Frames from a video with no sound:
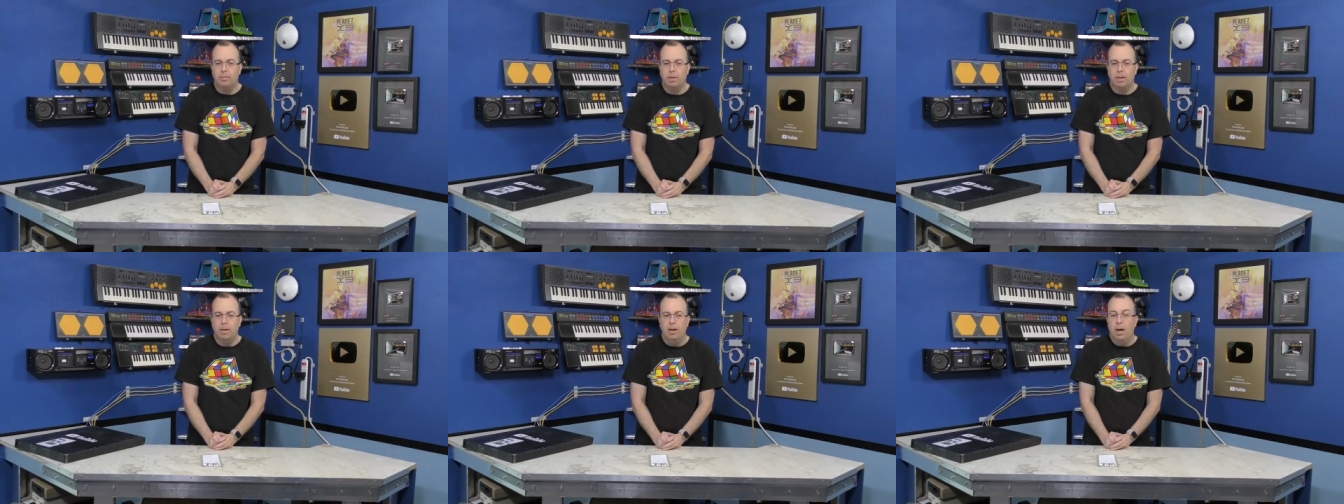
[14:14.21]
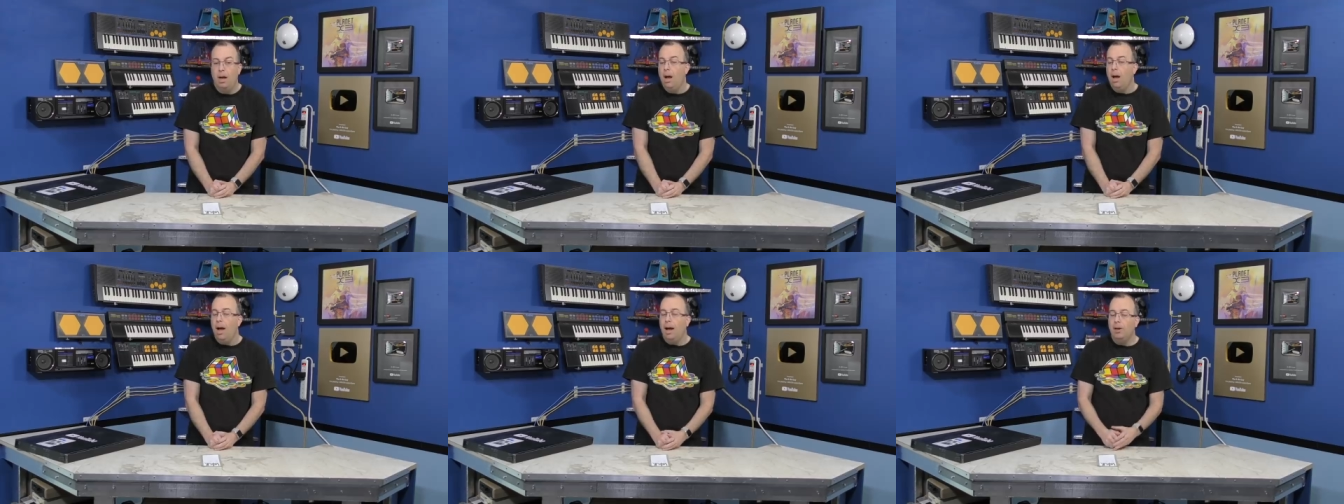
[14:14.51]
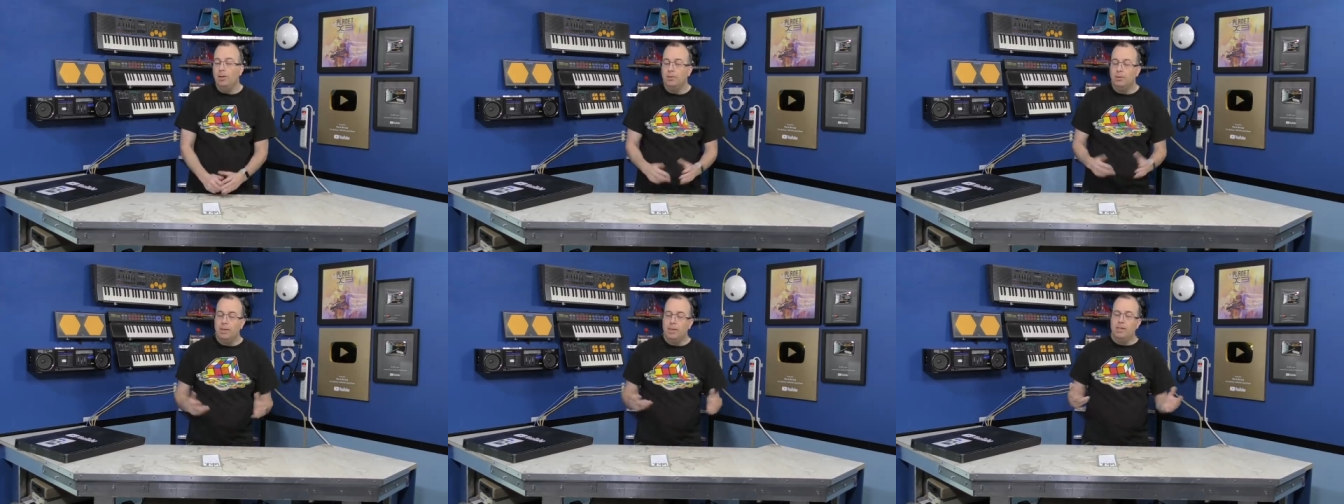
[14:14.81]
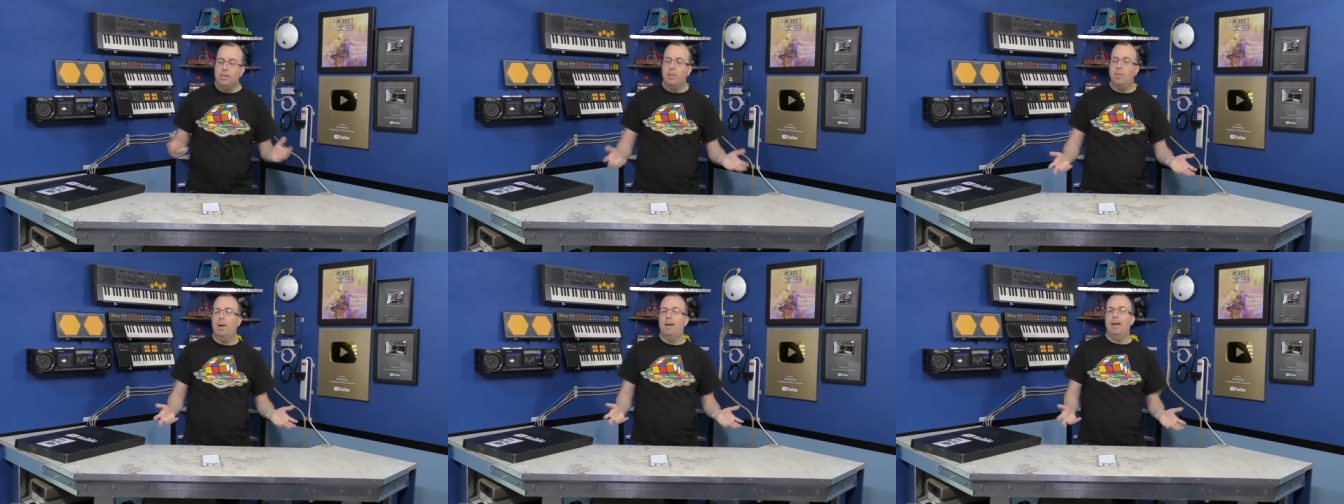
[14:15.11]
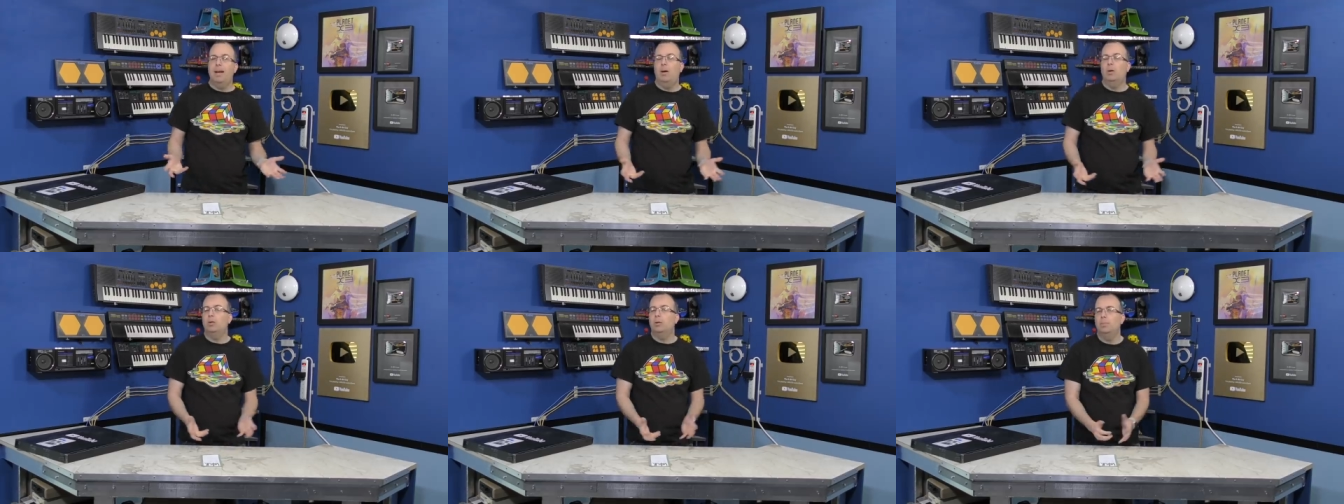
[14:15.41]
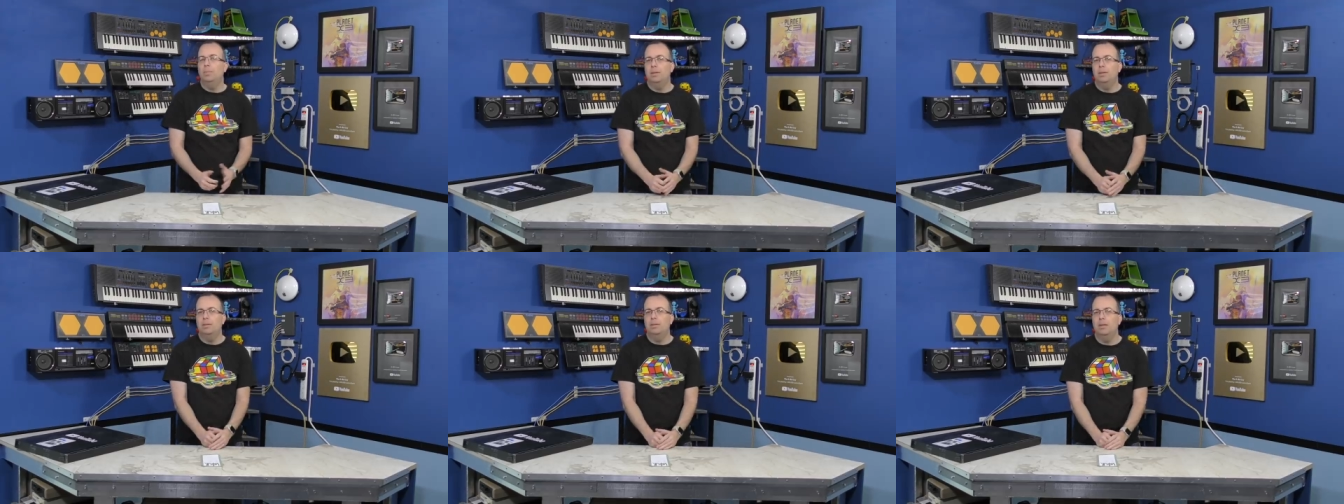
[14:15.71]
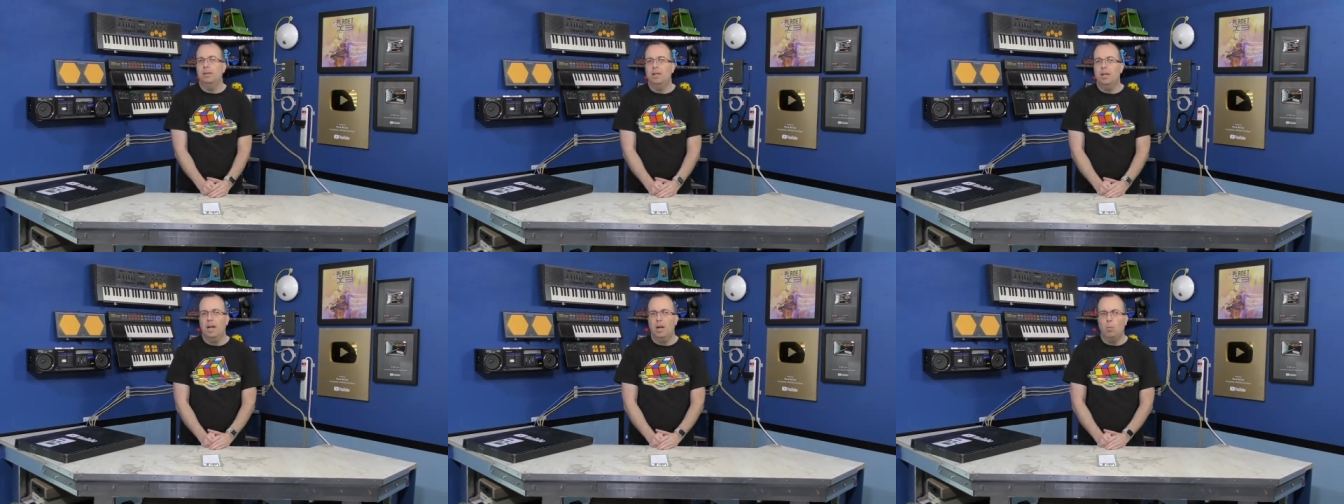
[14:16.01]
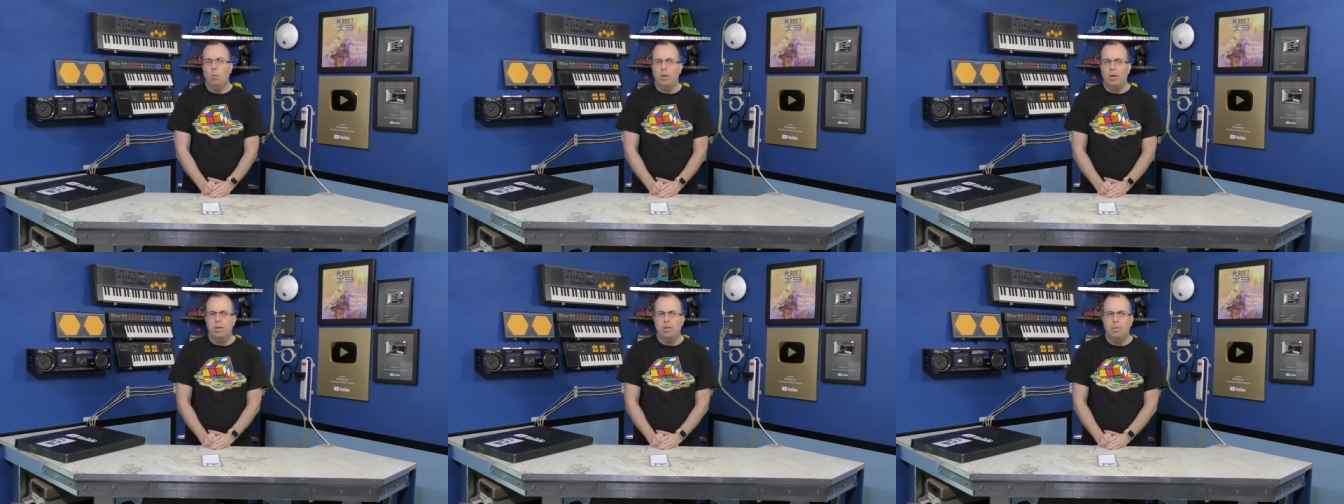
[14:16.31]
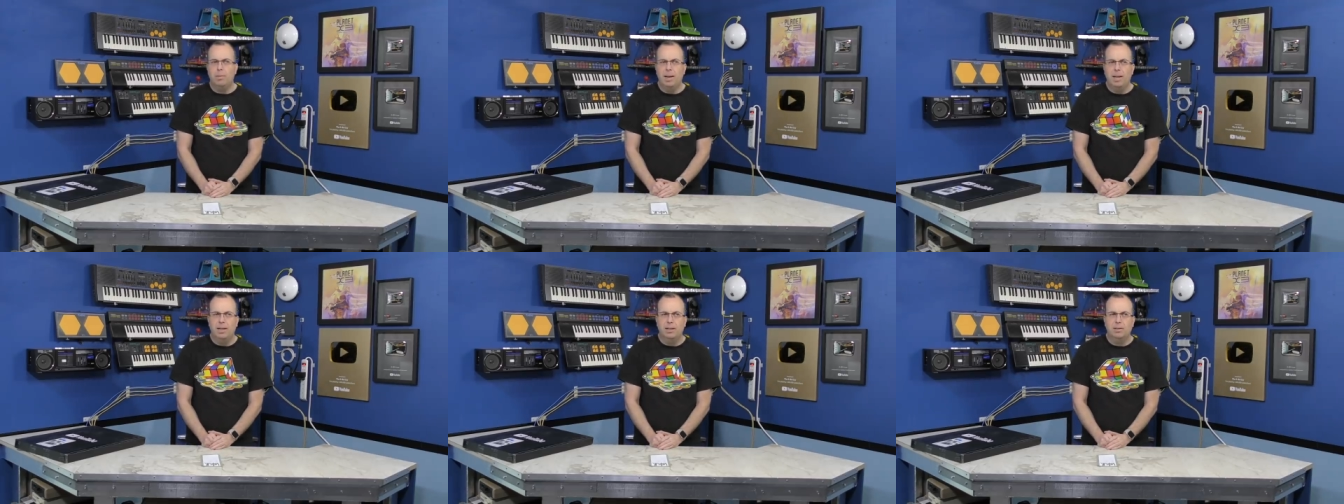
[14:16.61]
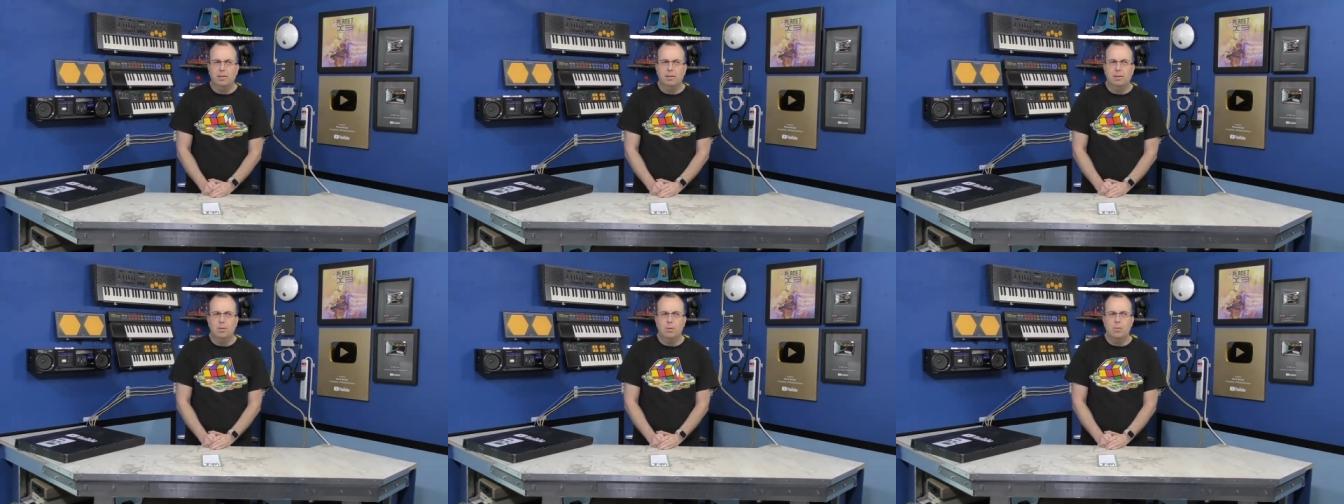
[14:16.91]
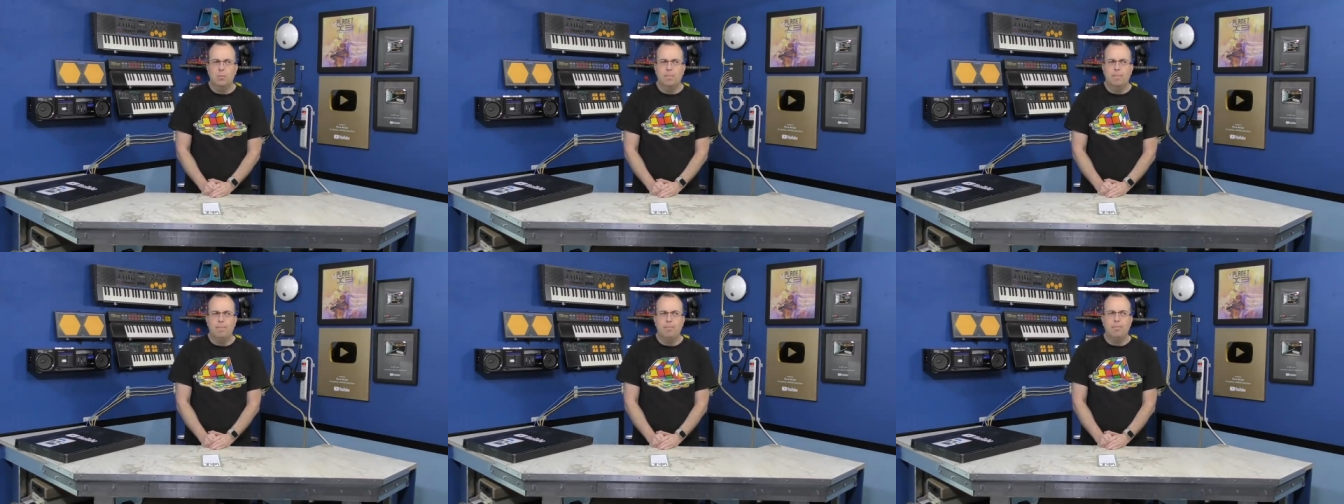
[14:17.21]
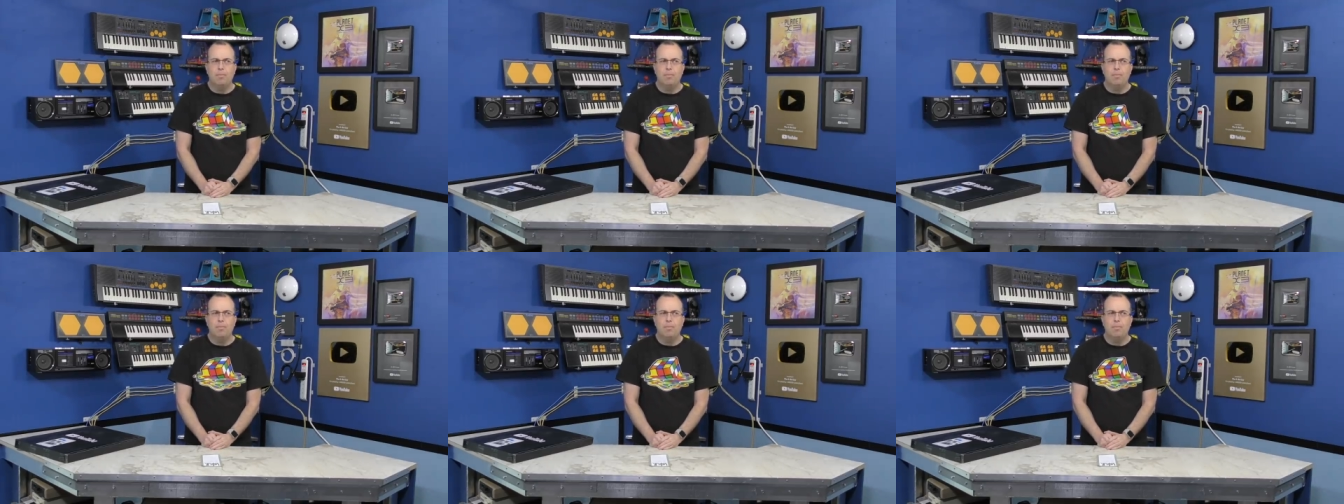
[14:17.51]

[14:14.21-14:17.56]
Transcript: But I also had some announcements that I wanted to make. So